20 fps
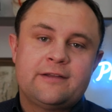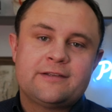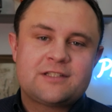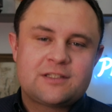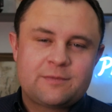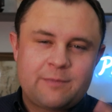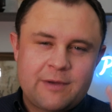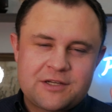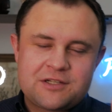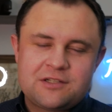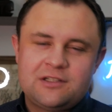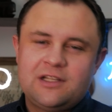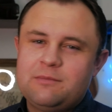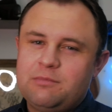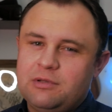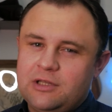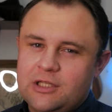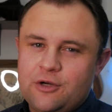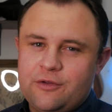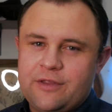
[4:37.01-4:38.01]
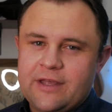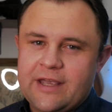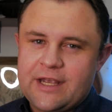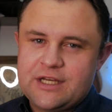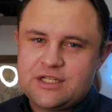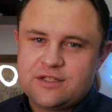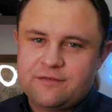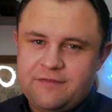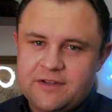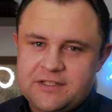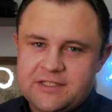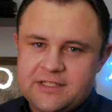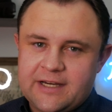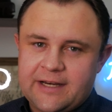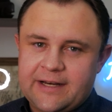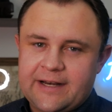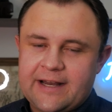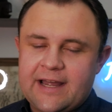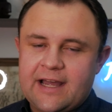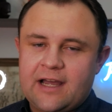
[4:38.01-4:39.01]
especially below the age of
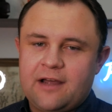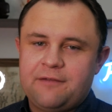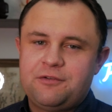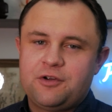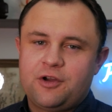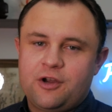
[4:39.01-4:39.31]
59 and a half,